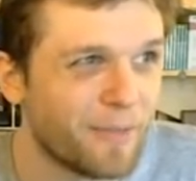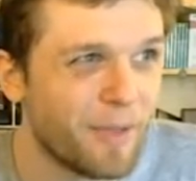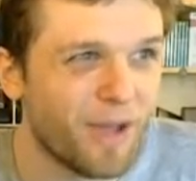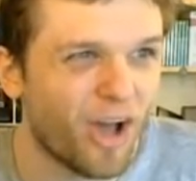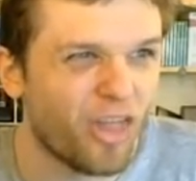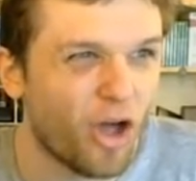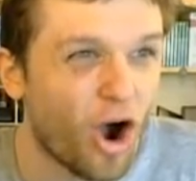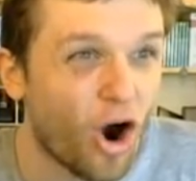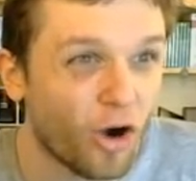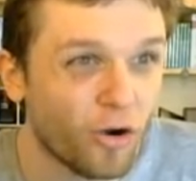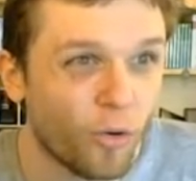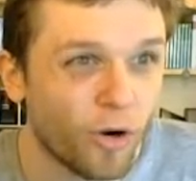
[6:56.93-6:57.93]
maybe the
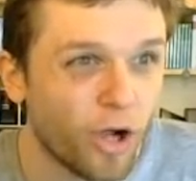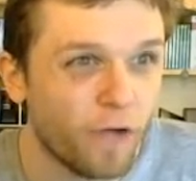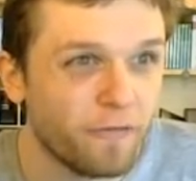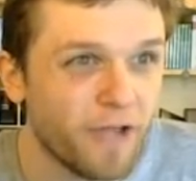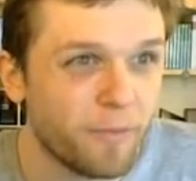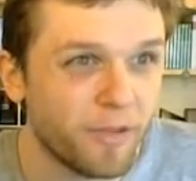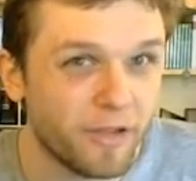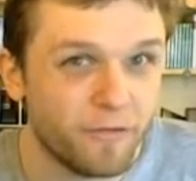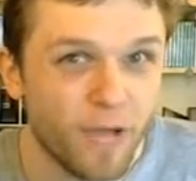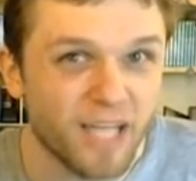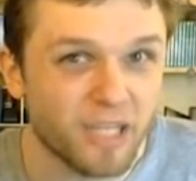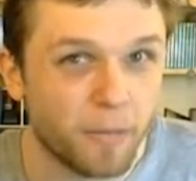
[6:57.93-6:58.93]
hardcore golf fan, but if
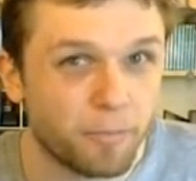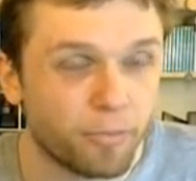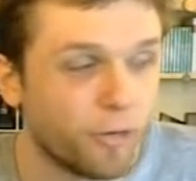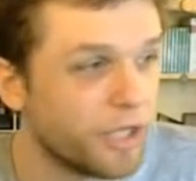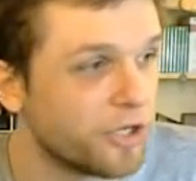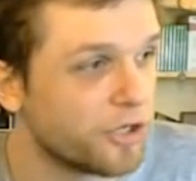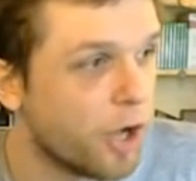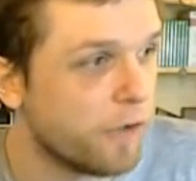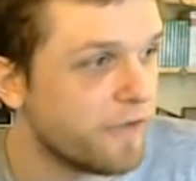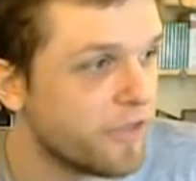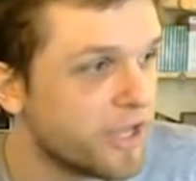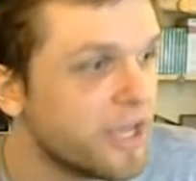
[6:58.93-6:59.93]
you ask a pretty good golf
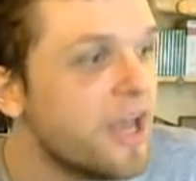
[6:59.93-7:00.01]
fan,